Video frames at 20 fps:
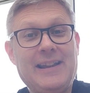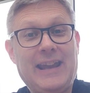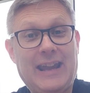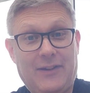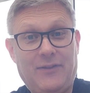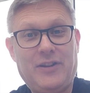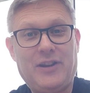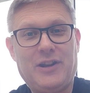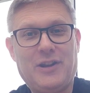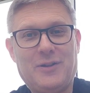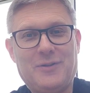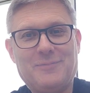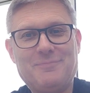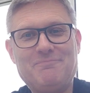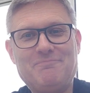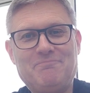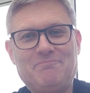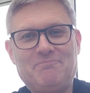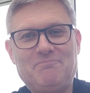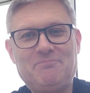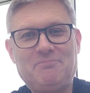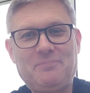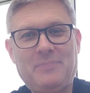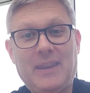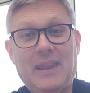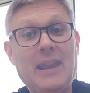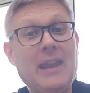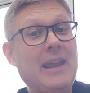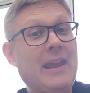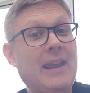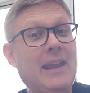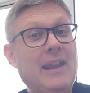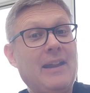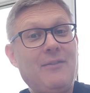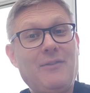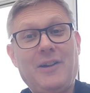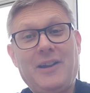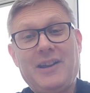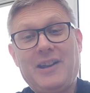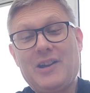if you're new
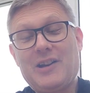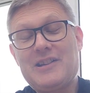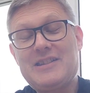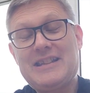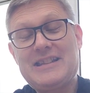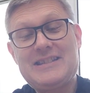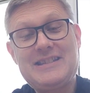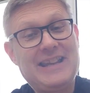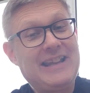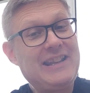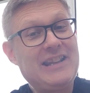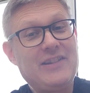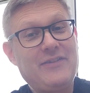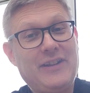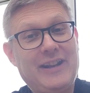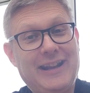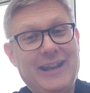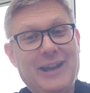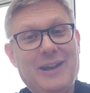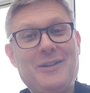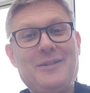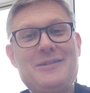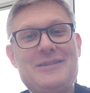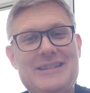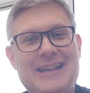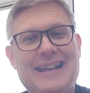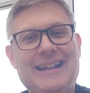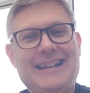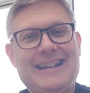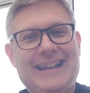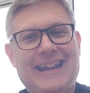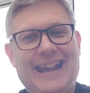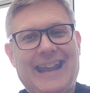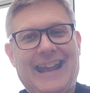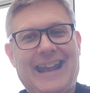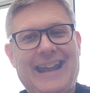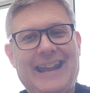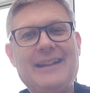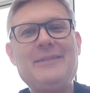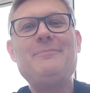right guys that's the end of the video take
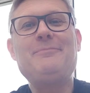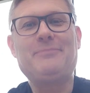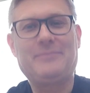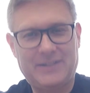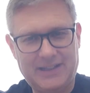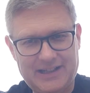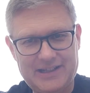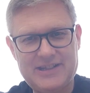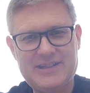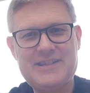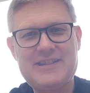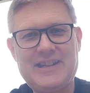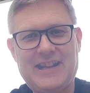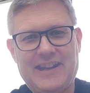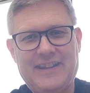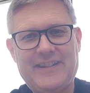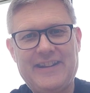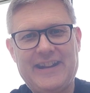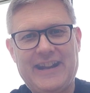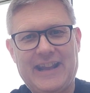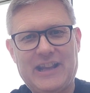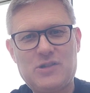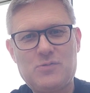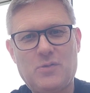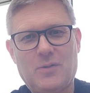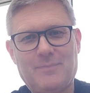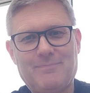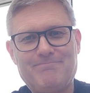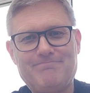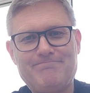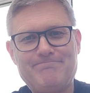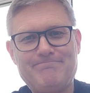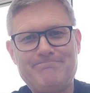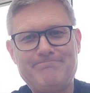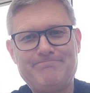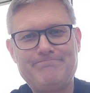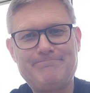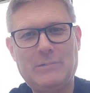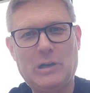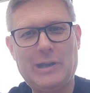care and see you in the next one
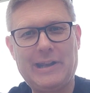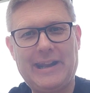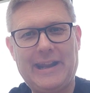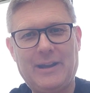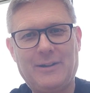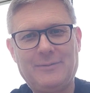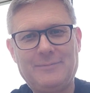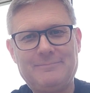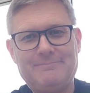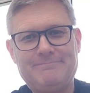bye now